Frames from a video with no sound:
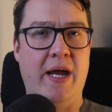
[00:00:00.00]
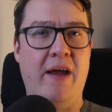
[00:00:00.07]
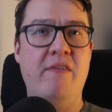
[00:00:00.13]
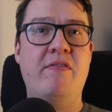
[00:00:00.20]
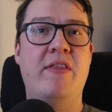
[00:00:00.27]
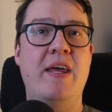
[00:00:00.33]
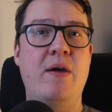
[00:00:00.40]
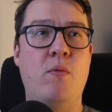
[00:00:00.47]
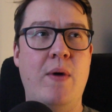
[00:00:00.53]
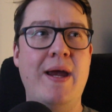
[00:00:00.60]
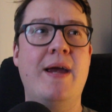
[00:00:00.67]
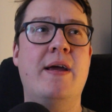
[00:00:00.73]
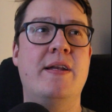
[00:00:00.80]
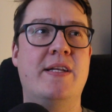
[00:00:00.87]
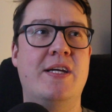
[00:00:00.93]
If the
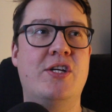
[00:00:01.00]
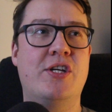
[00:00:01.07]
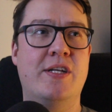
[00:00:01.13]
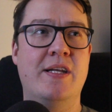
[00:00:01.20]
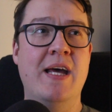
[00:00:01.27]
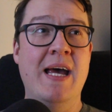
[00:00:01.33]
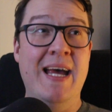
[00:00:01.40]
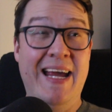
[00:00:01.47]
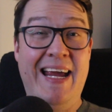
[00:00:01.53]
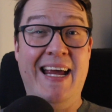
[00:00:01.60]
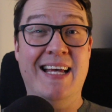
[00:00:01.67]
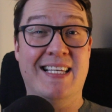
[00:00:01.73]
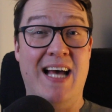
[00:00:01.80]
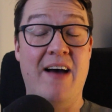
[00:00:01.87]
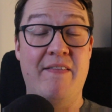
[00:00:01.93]
win condition
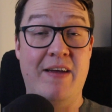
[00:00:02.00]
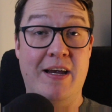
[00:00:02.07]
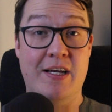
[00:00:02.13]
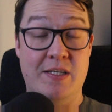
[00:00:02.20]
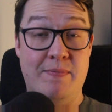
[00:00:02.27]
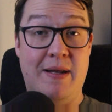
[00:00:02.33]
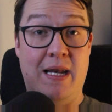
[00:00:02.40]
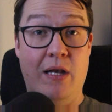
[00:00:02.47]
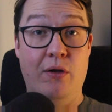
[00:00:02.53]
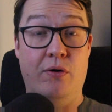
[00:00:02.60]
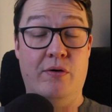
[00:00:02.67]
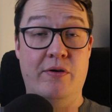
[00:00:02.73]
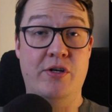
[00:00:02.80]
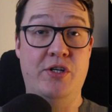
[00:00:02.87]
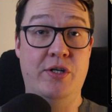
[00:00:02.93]
is having as many
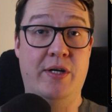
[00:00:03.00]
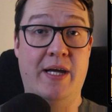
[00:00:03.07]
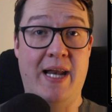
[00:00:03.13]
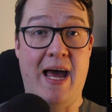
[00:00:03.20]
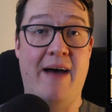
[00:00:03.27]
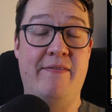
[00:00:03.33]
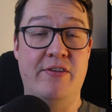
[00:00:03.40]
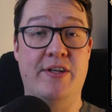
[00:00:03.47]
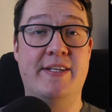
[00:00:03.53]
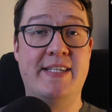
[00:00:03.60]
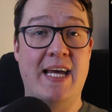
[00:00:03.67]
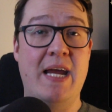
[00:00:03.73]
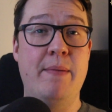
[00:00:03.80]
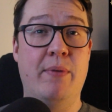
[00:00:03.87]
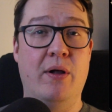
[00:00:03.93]
lore as you can have on the
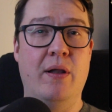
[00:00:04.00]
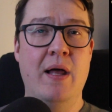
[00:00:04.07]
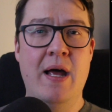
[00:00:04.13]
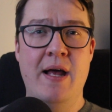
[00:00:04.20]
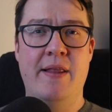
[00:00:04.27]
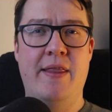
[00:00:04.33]
table,